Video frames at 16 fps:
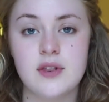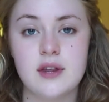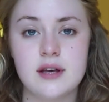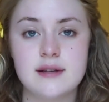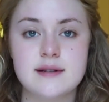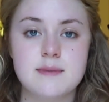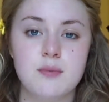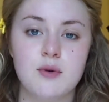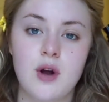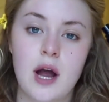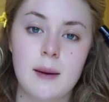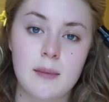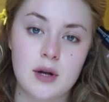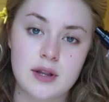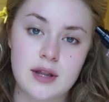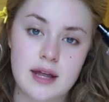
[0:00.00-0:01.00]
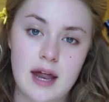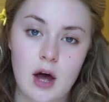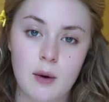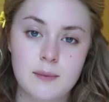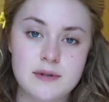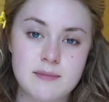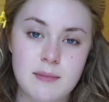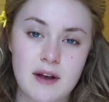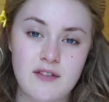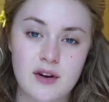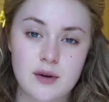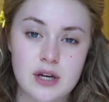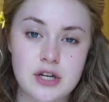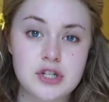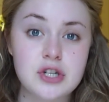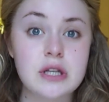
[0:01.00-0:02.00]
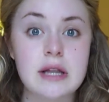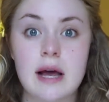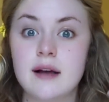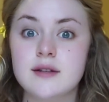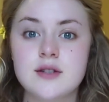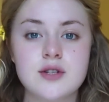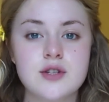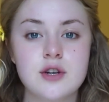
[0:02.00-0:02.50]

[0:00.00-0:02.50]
this primer that helps my foundation last a